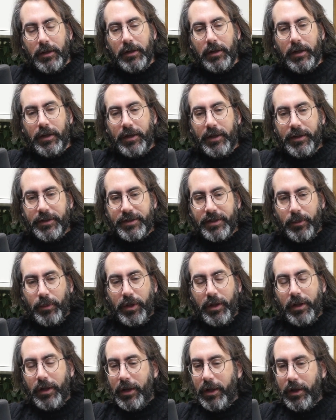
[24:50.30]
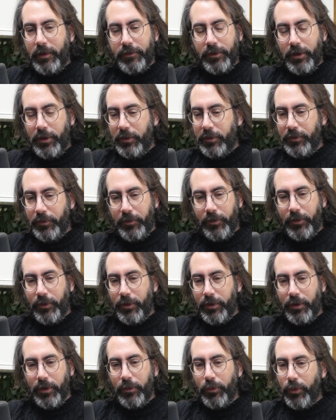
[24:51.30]
is somebody that I've known
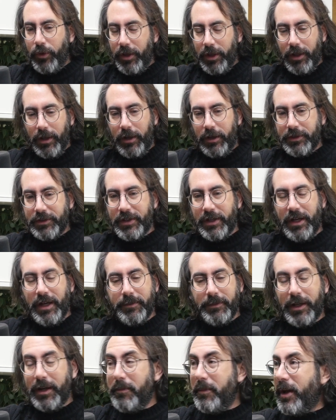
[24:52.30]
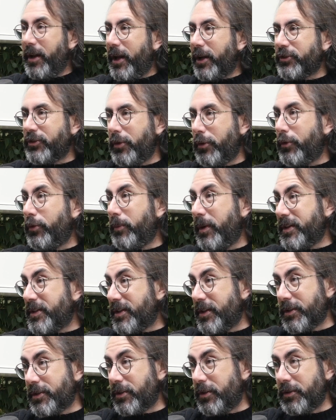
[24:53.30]
for a really long time, that I met actually through my
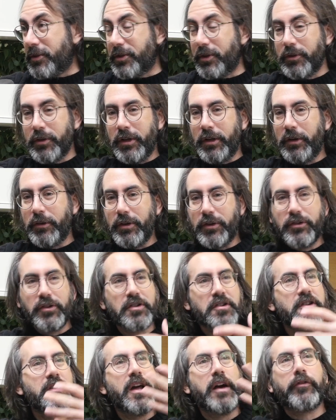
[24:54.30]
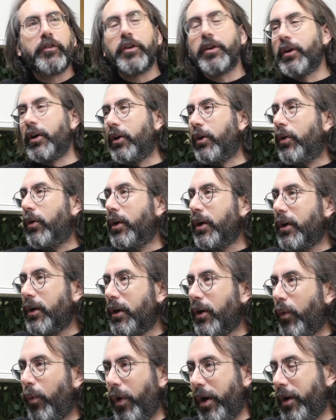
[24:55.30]
sister. So, you just never know
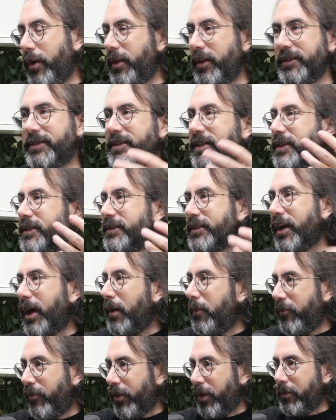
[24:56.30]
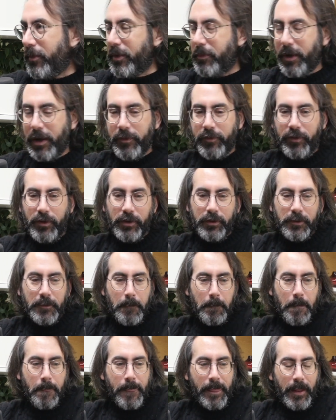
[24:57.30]
where these things come from in my field.
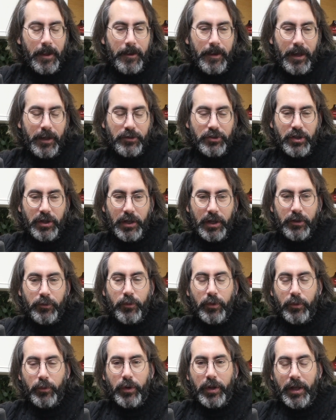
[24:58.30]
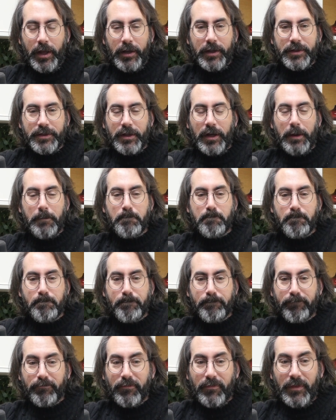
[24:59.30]
And she had hit us
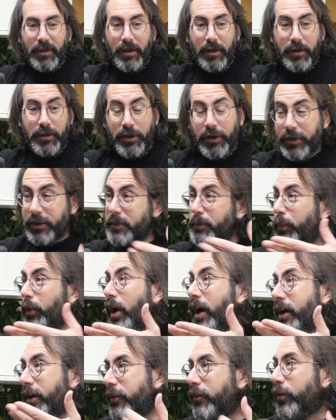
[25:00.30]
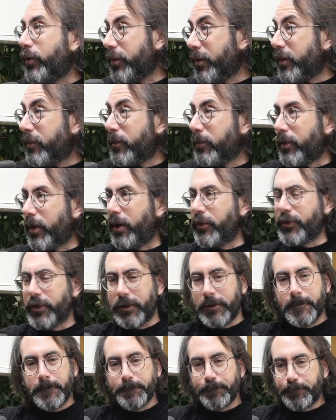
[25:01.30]
up years prior for a different
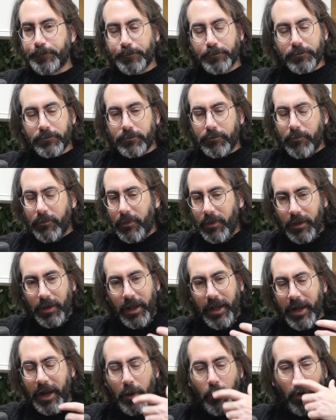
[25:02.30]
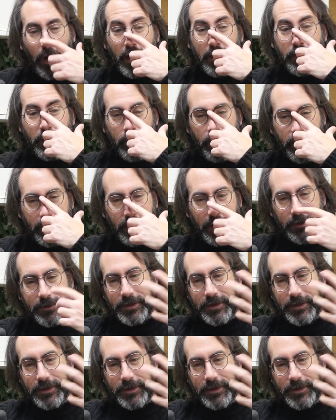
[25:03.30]
project. Mm-hmm. And I walked through it and I